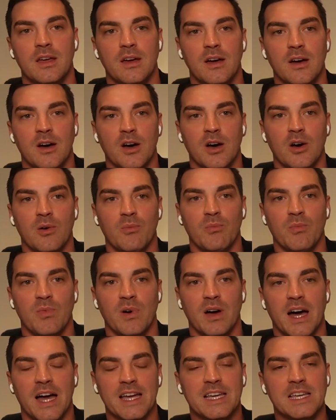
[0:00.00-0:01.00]

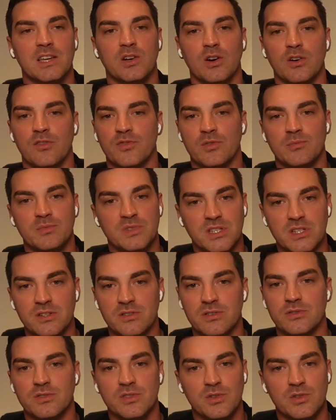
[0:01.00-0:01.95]
I can go from 0 to